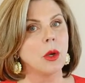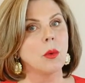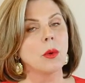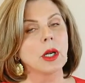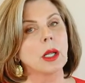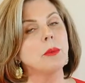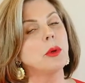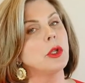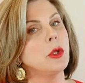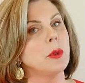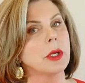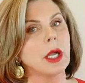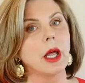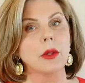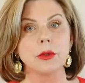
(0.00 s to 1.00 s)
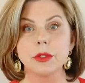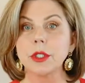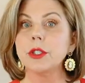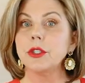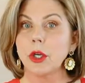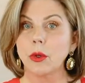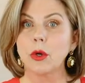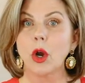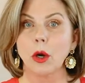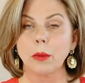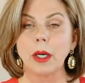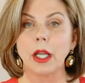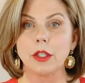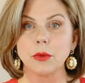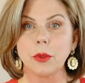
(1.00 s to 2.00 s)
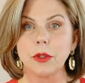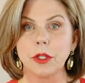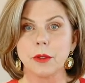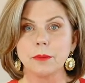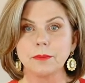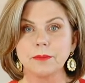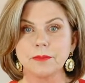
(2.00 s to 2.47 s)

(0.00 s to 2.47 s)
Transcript: when I put you in colors that don't harmonize with you.